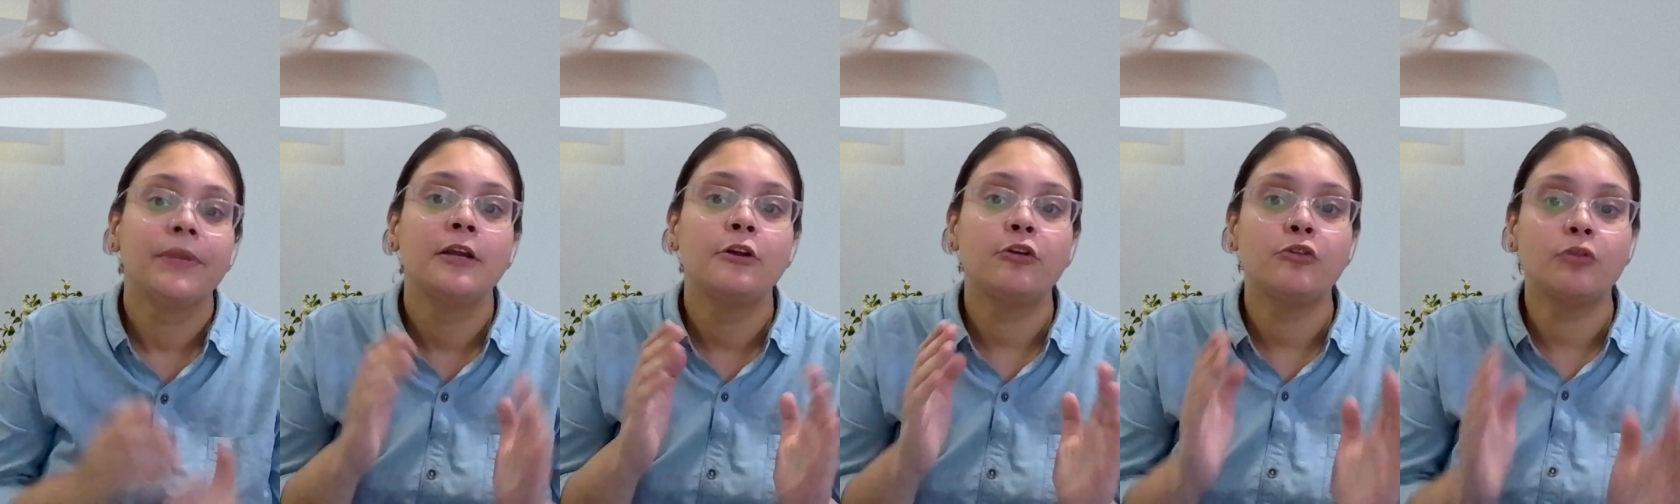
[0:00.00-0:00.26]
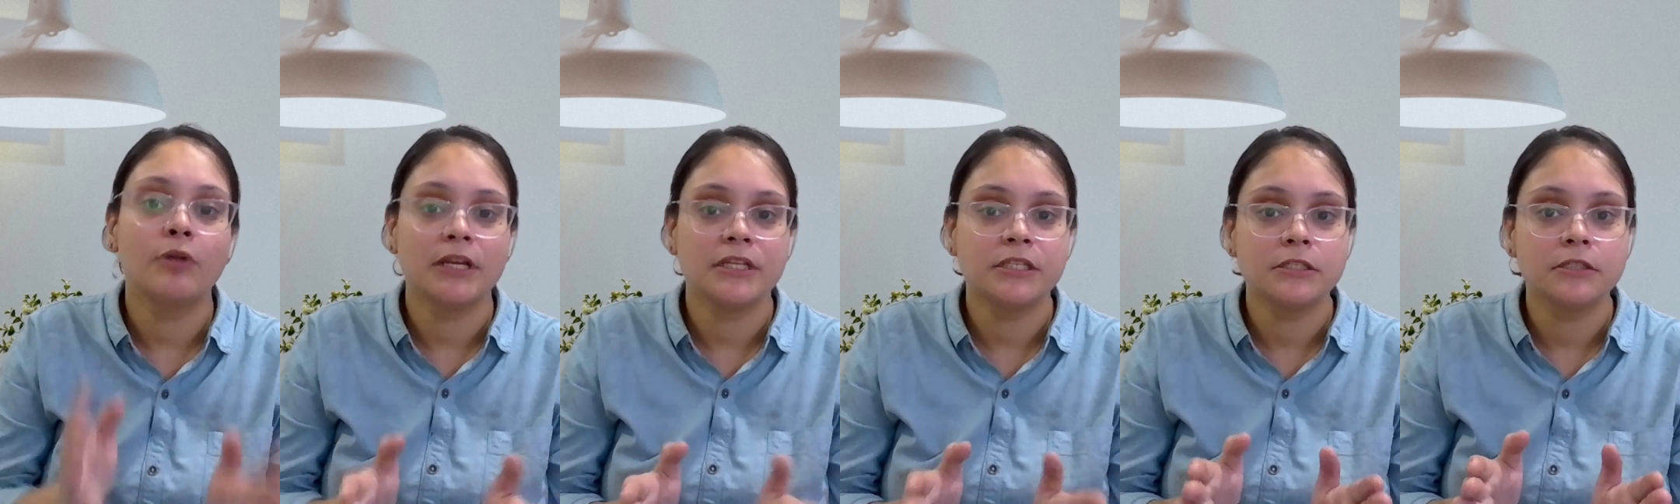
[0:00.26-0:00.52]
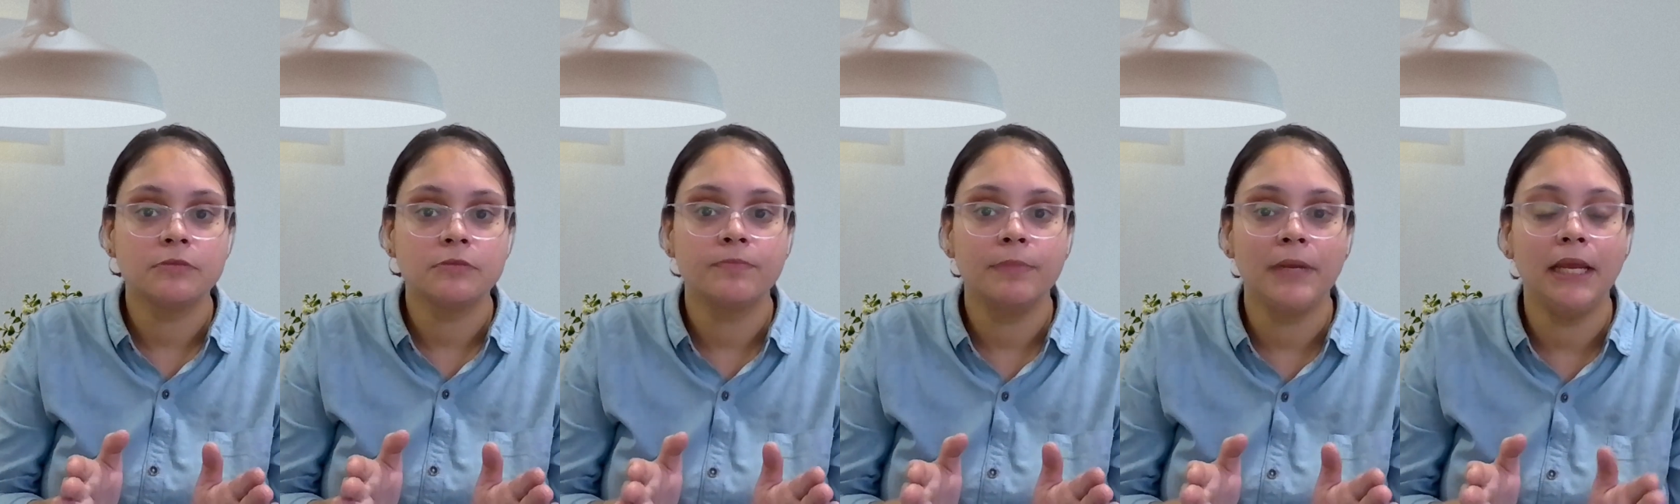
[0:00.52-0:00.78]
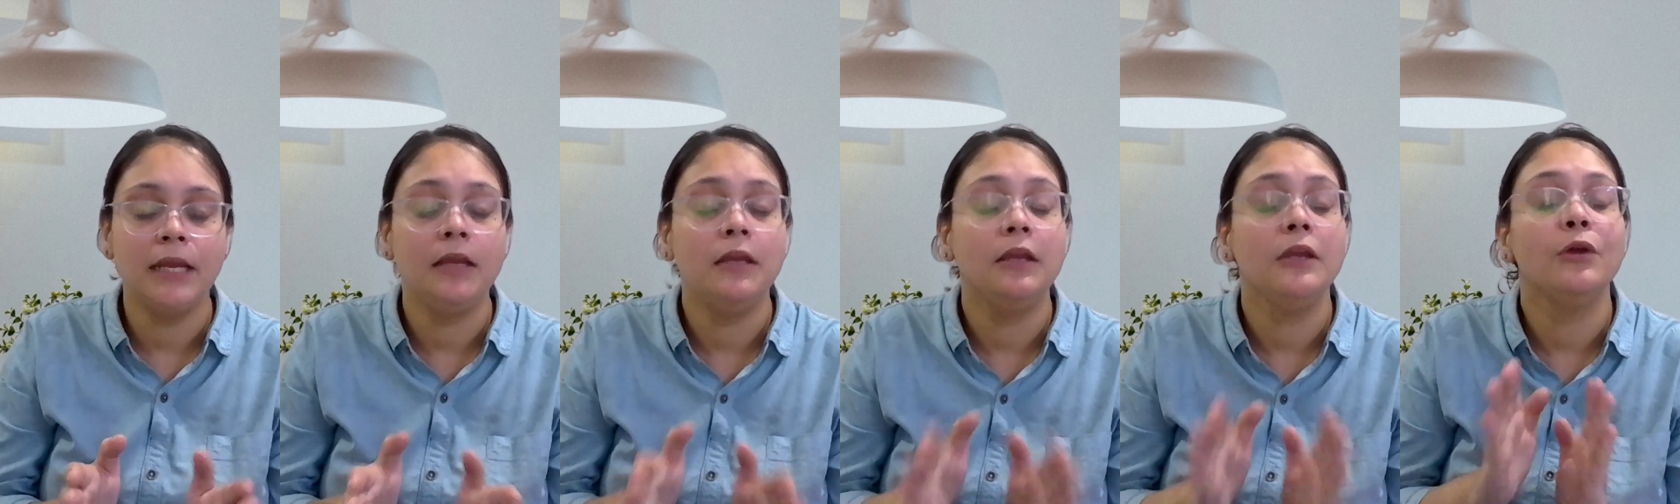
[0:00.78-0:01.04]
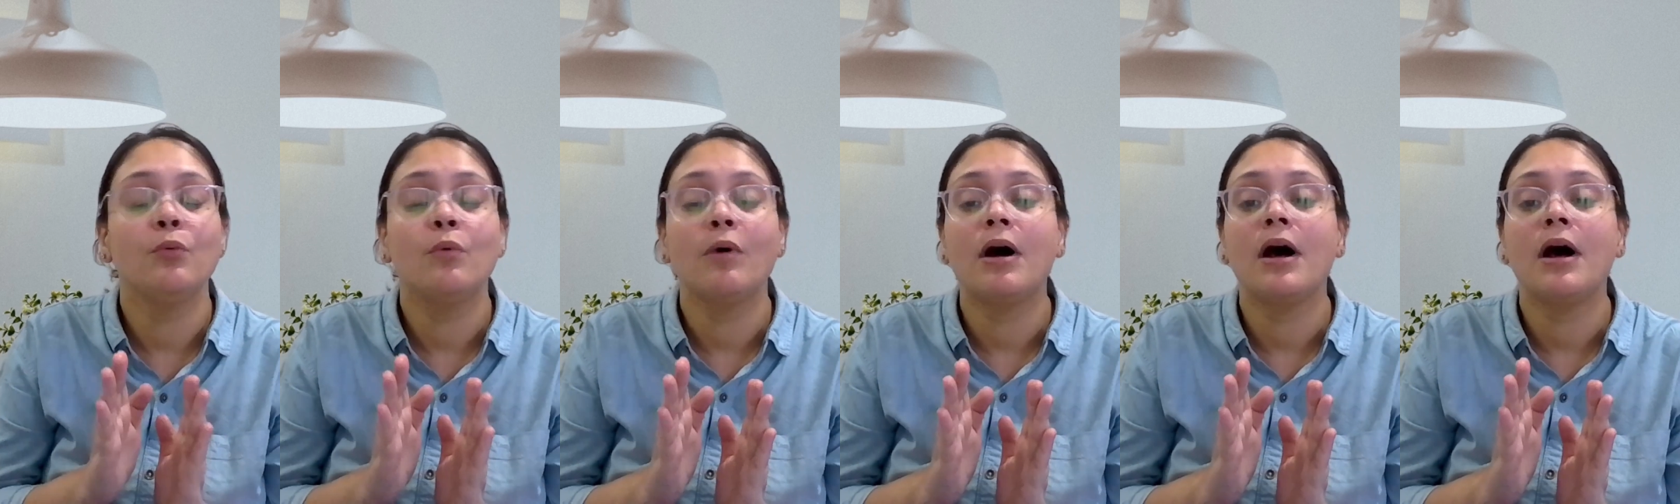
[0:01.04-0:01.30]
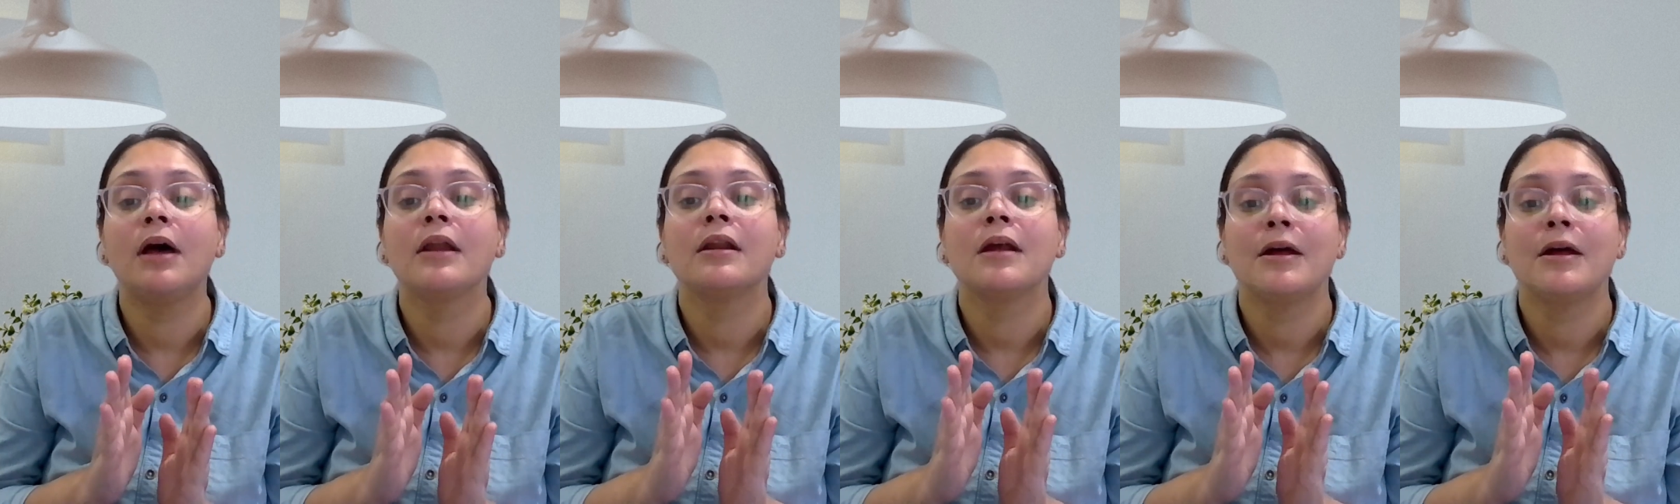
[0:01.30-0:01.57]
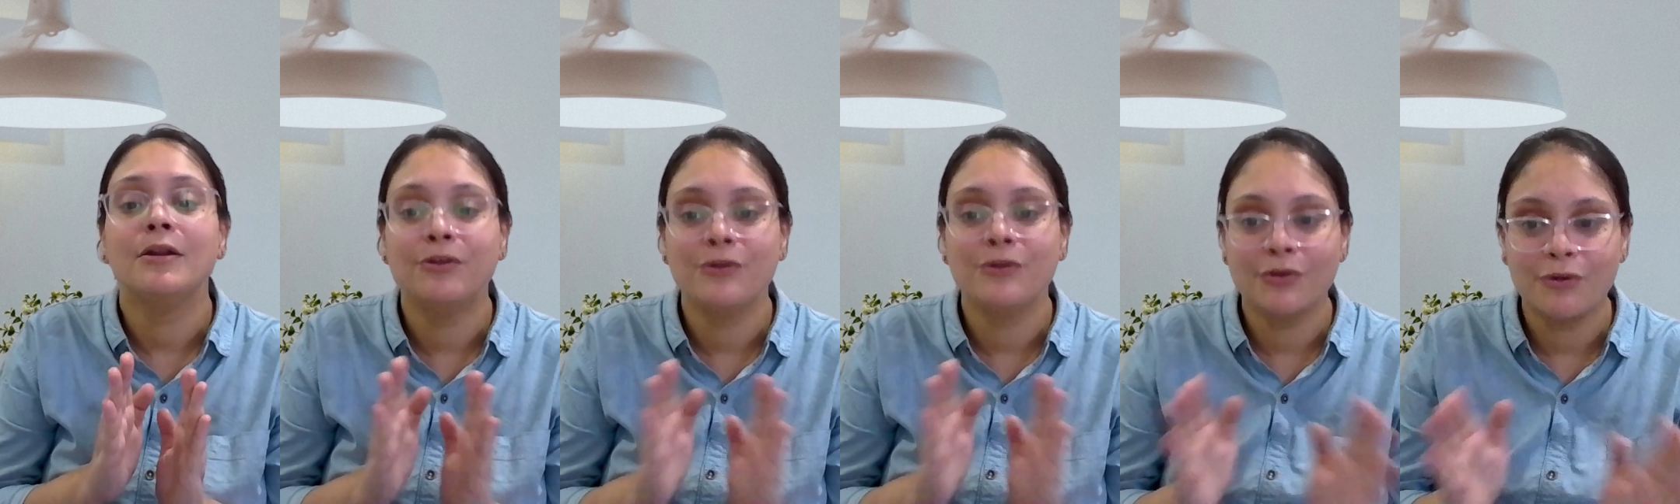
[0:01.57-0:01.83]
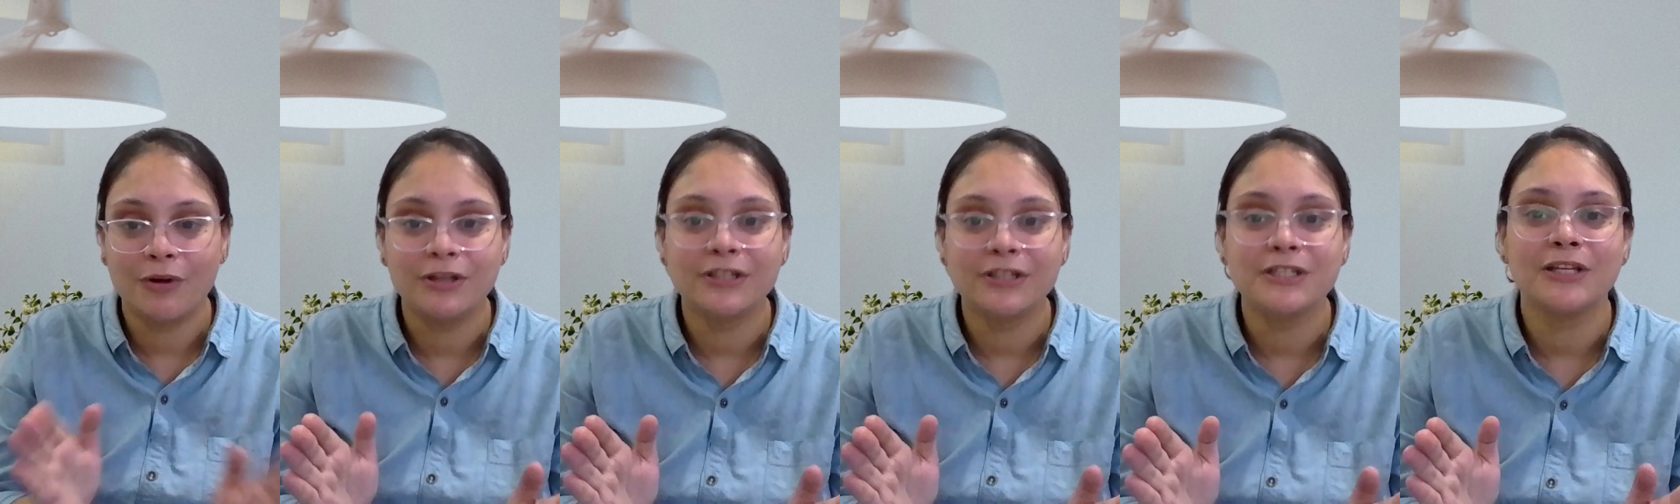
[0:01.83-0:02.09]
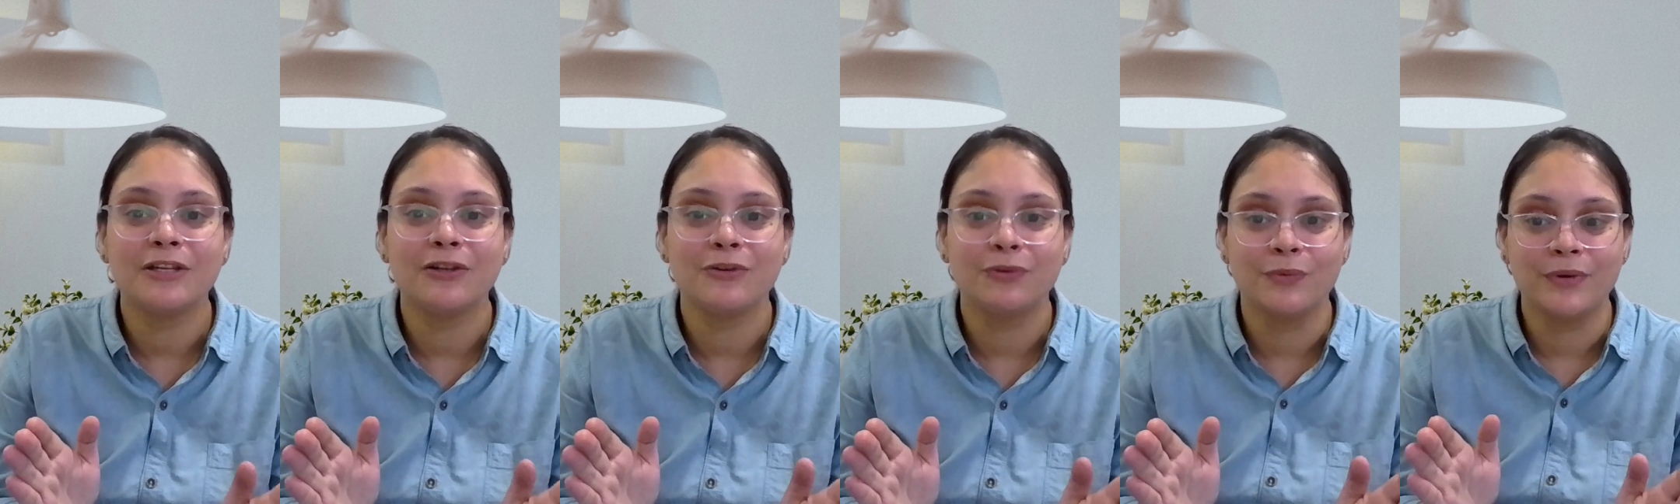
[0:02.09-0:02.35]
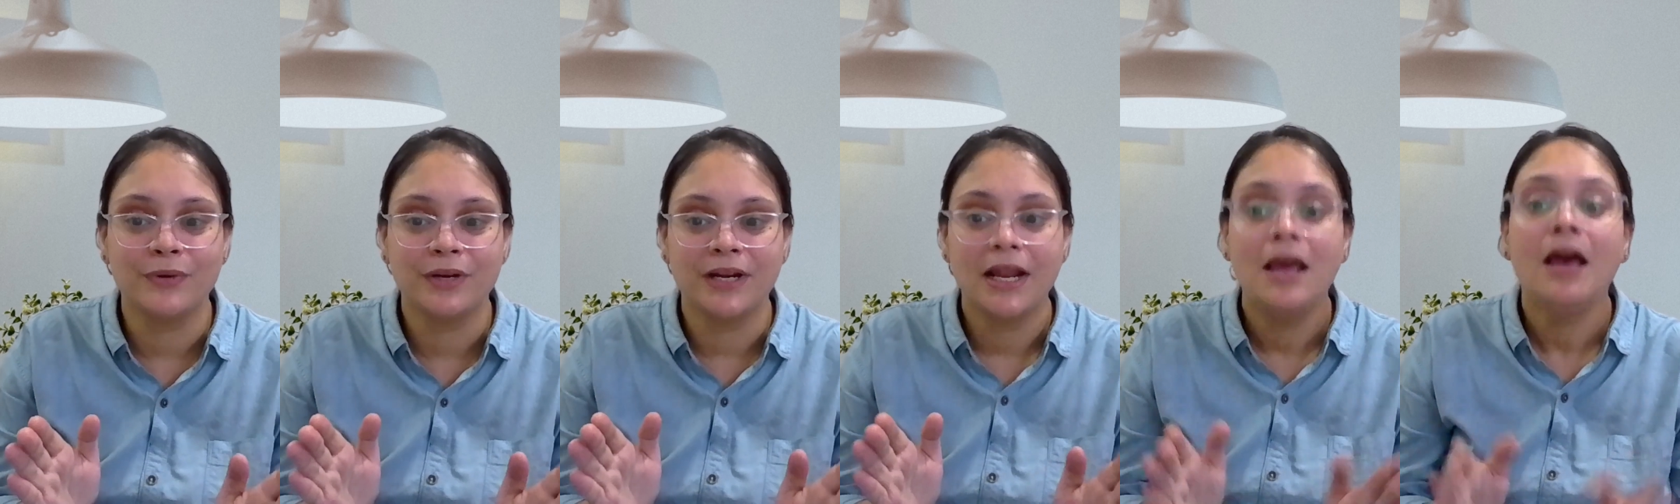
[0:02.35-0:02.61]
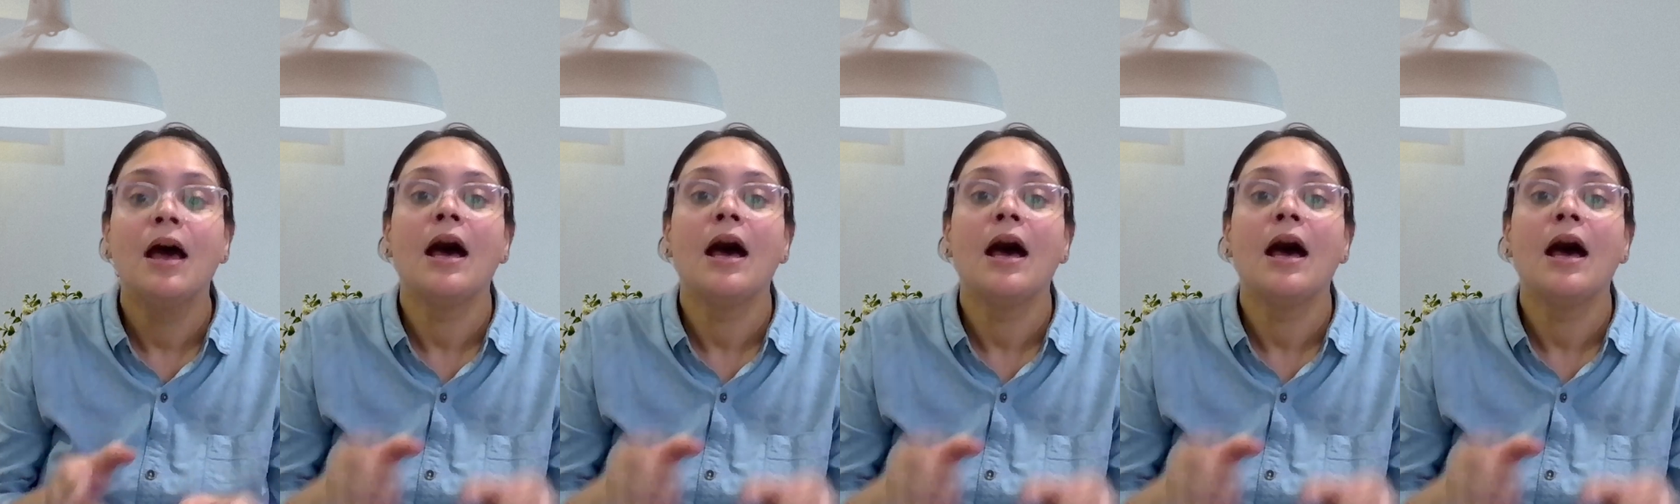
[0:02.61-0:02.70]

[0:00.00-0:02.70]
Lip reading: trust me, you are not alone.